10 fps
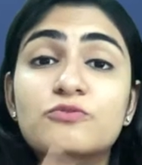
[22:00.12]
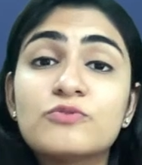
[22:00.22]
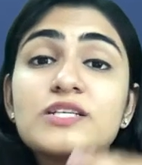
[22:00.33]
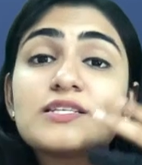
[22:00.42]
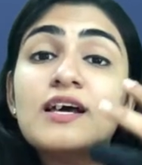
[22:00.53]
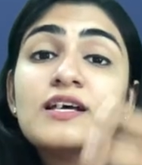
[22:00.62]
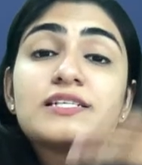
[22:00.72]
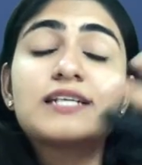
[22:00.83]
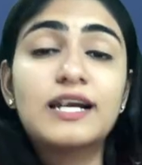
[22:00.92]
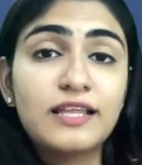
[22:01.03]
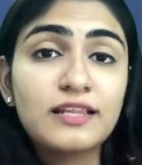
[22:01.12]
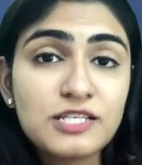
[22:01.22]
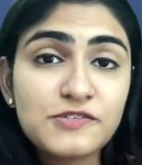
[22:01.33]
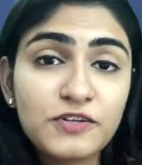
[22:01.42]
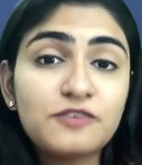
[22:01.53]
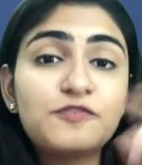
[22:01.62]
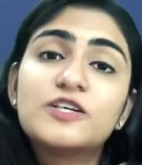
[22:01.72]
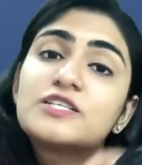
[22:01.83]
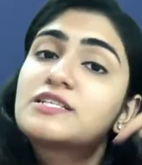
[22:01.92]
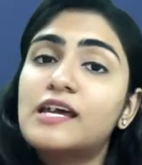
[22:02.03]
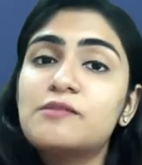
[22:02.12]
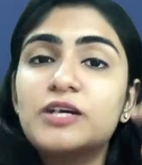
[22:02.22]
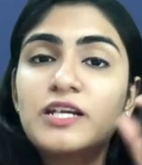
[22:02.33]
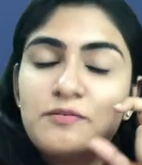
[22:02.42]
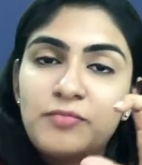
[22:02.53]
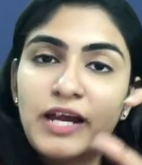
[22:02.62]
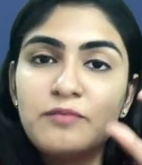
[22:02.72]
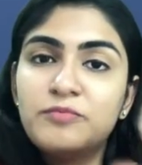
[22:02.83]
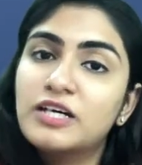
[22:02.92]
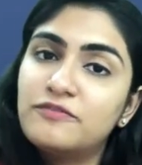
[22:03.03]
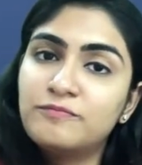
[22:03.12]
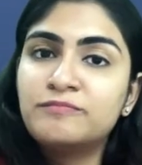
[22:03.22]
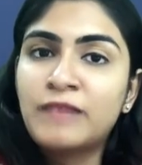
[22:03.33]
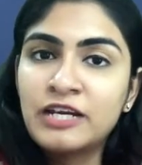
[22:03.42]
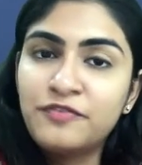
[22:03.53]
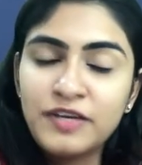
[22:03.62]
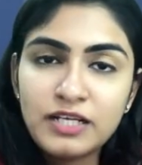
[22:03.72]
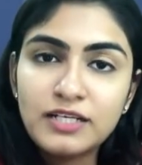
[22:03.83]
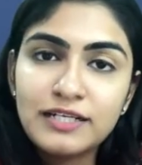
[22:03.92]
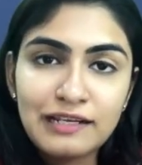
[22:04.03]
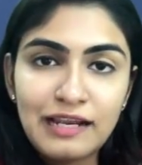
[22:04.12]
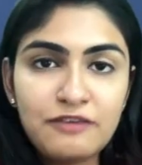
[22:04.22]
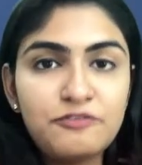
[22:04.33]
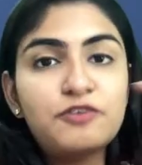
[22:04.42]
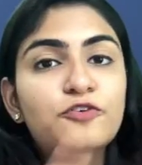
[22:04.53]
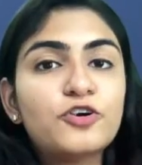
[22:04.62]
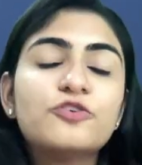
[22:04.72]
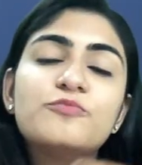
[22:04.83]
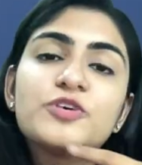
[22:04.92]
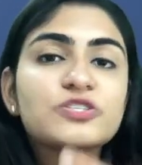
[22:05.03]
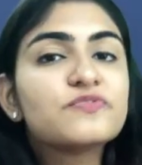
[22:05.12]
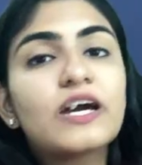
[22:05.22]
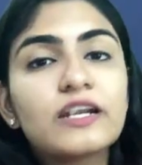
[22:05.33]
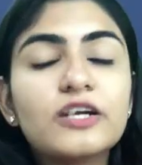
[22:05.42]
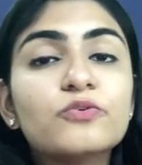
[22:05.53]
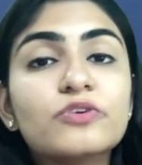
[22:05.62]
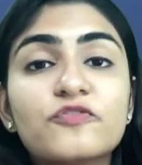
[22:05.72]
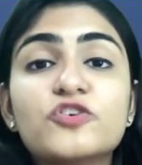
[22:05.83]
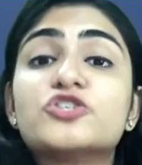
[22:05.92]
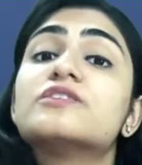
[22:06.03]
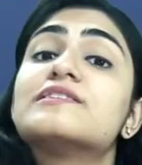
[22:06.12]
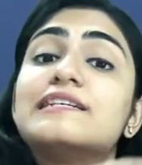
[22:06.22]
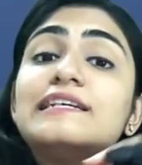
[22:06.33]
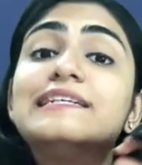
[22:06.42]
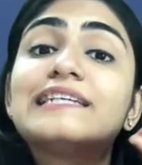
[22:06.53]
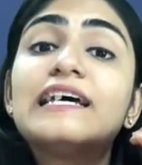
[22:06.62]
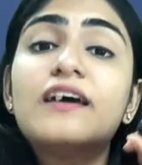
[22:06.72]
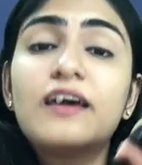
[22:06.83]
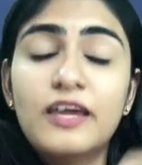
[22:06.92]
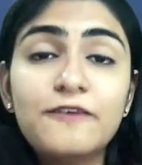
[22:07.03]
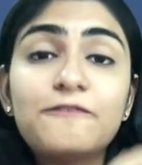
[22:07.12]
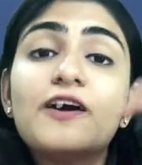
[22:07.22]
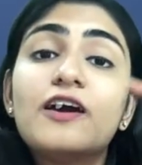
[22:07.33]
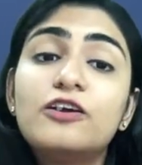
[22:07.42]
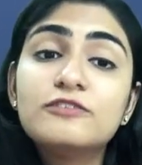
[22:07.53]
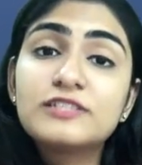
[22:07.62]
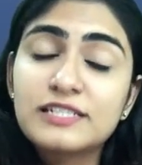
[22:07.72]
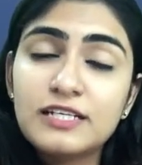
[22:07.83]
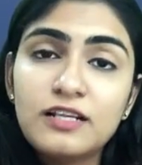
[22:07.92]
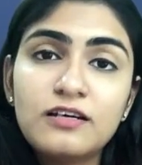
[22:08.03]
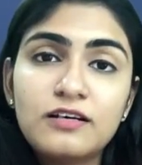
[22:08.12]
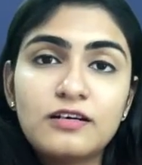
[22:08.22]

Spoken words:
who is studying this for the first time, it might feel a little heavy for you because we are into revision series. If you still